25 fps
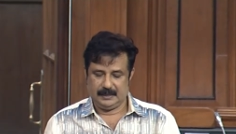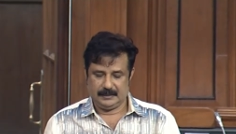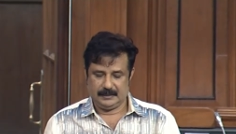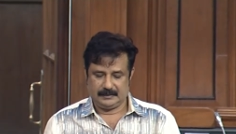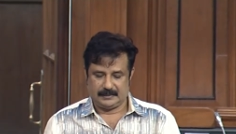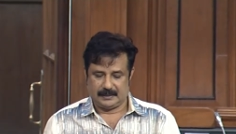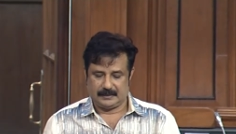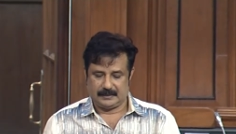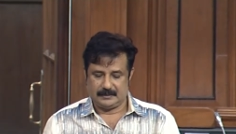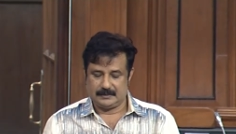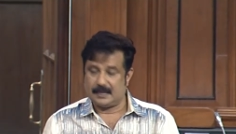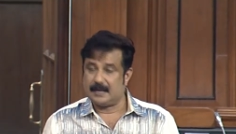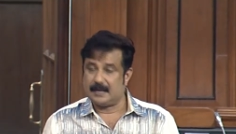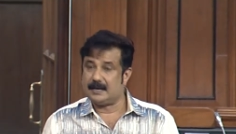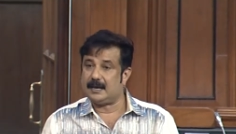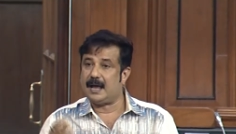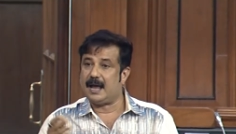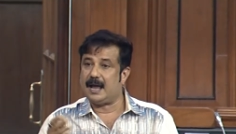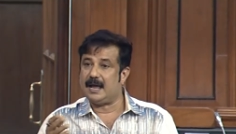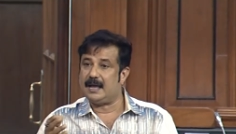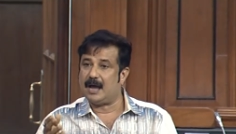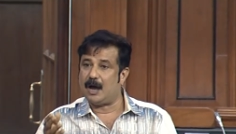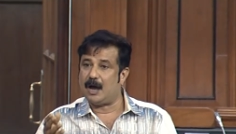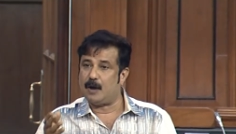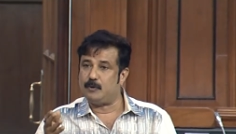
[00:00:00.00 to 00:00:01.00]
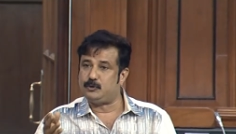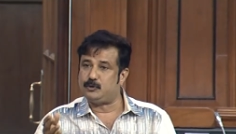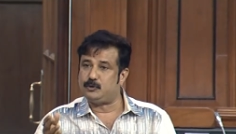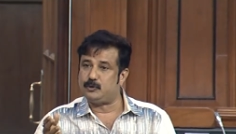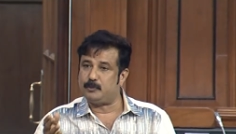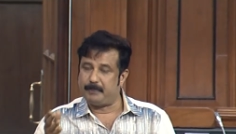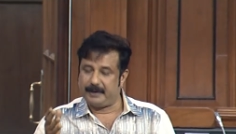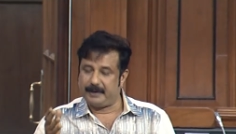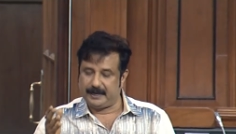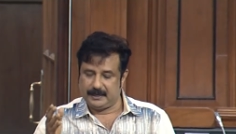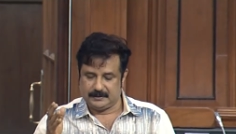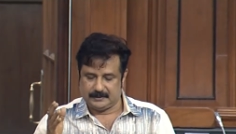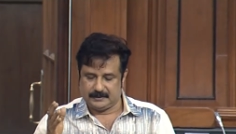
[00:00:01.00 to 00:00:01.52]
So, sir, I have to
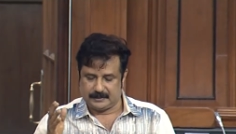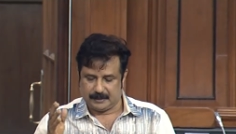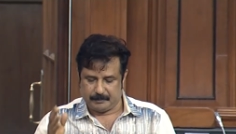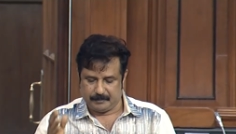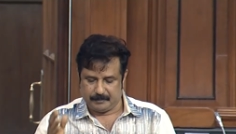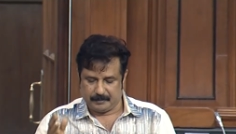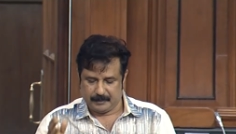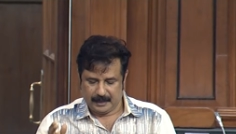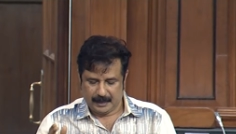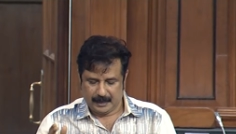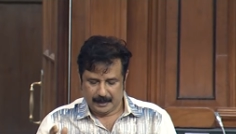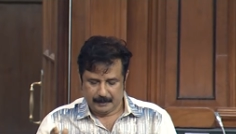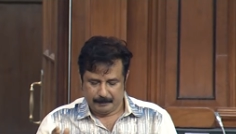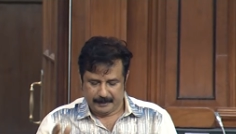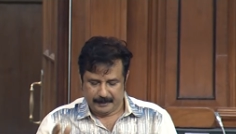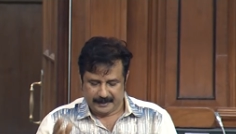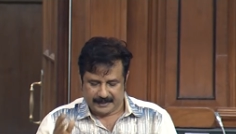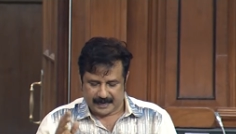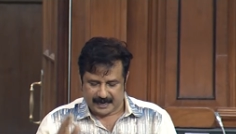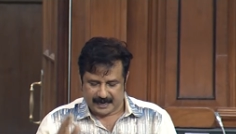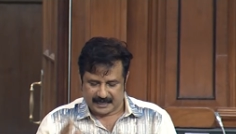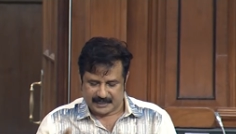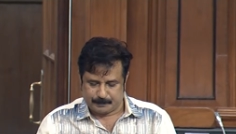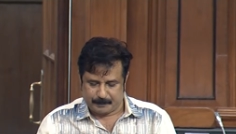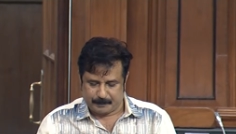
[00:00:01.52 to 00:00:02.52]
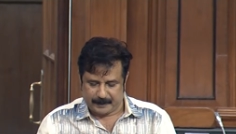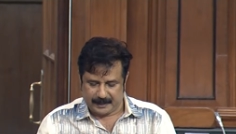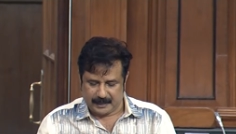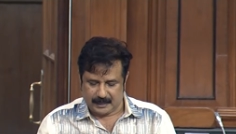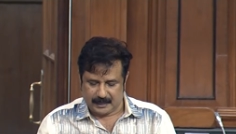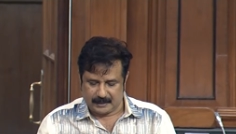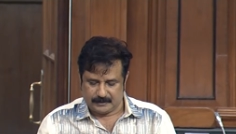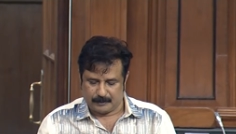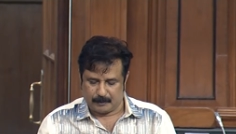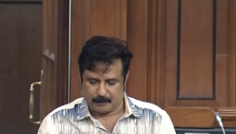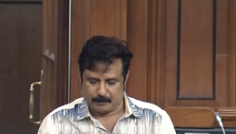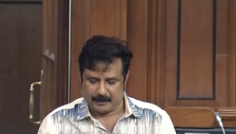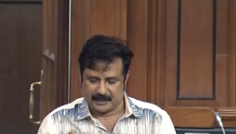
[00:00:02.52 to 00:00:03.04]
bring some bitter
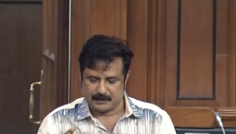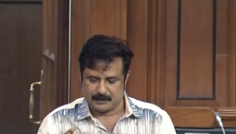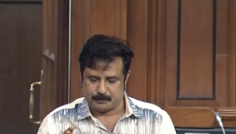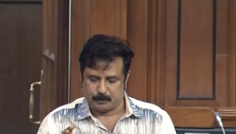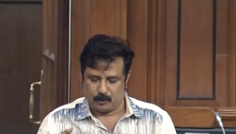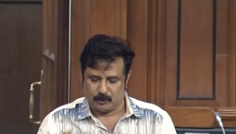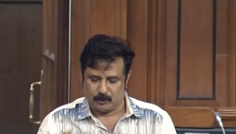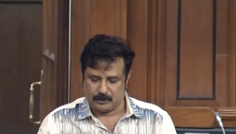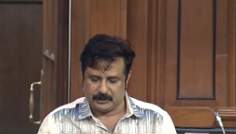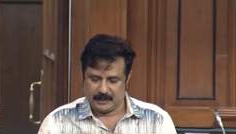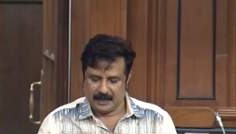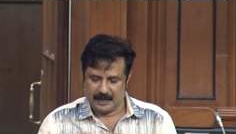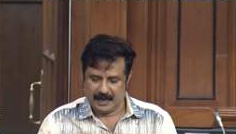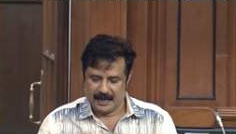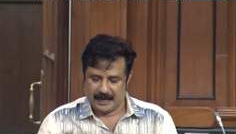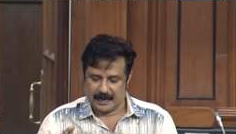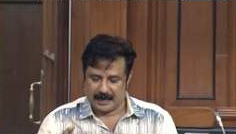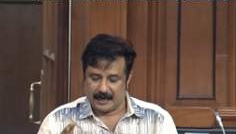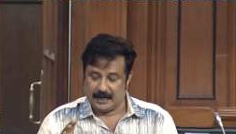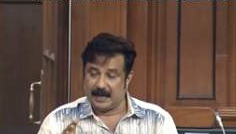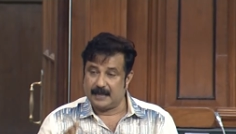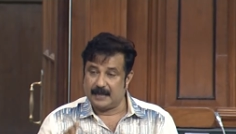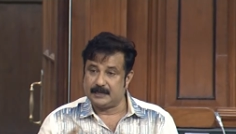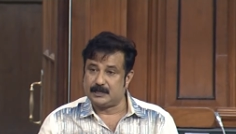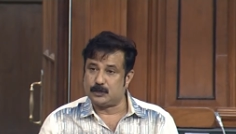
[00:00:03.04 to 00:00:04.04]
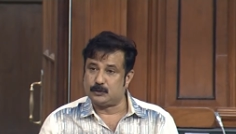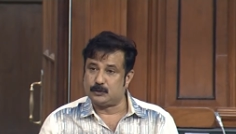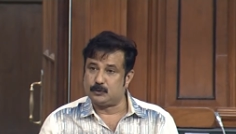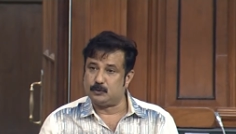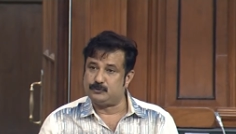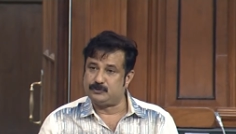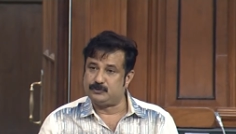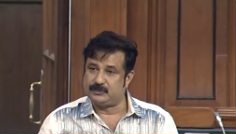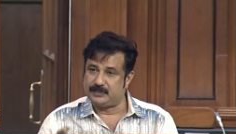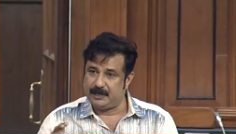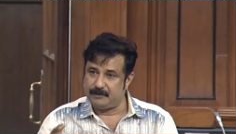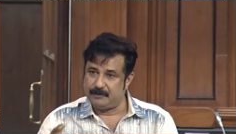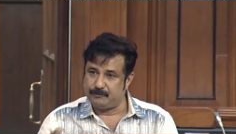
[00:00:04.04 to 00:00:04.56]
experience of exports related to
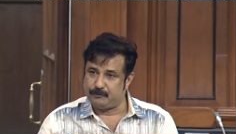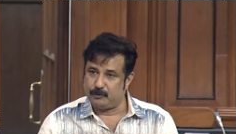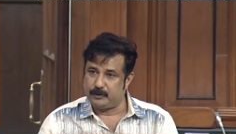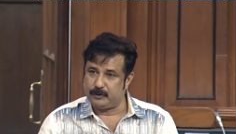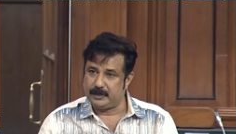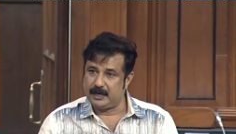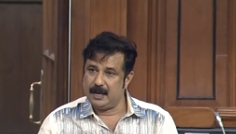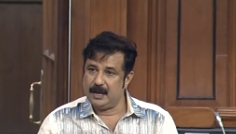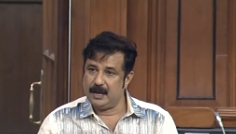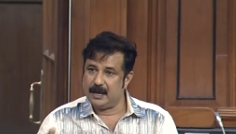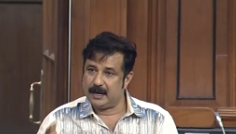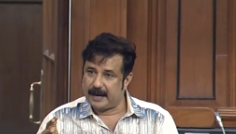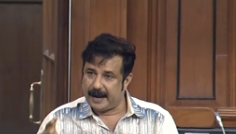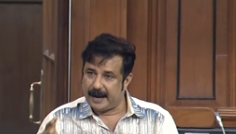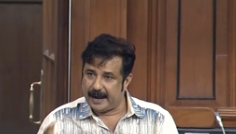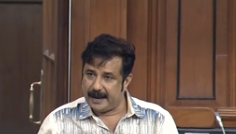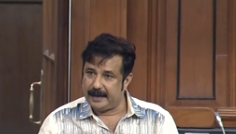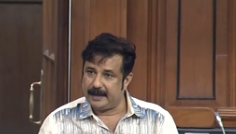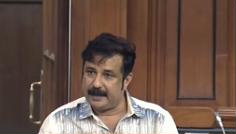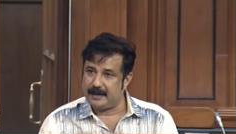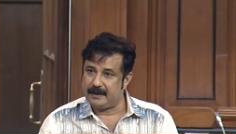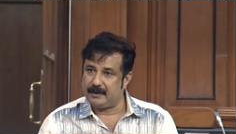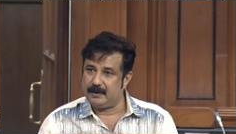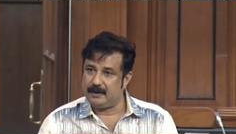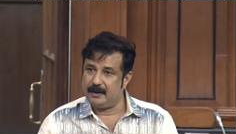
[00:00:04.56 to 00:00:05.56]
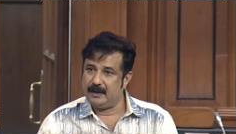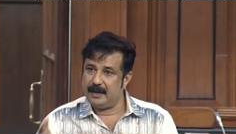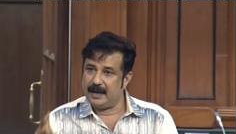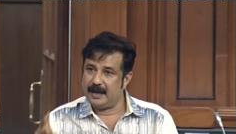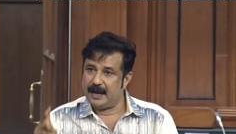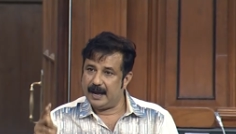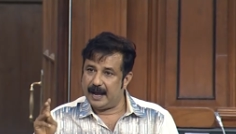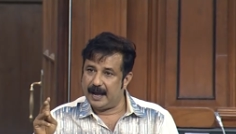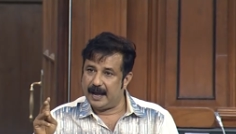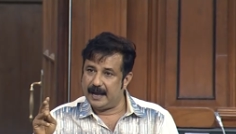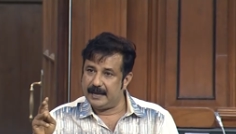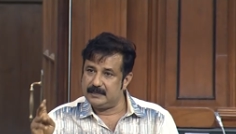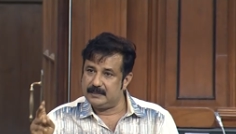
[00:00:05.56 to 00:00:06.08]
seafood, kayar
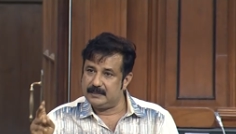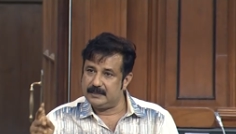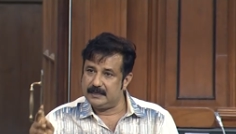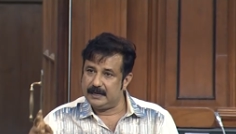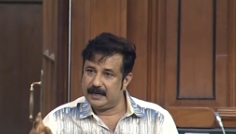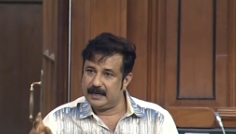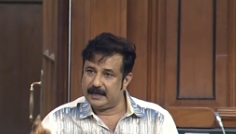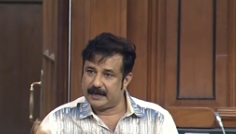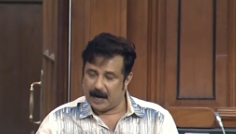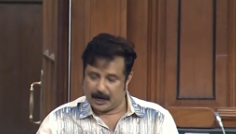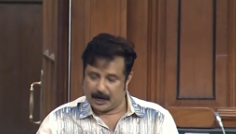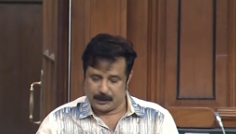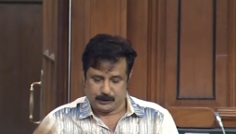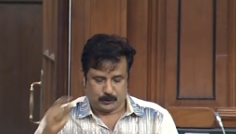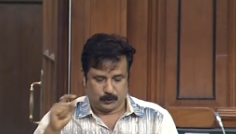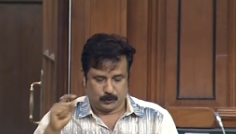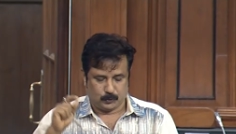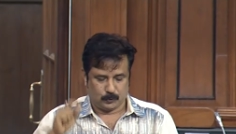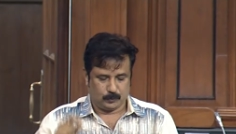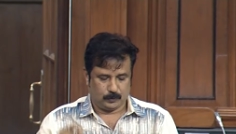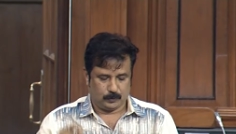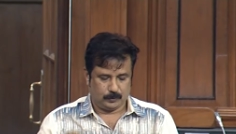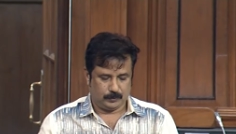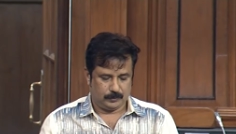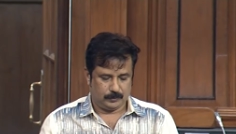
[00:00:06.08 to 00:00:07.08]
and cashew.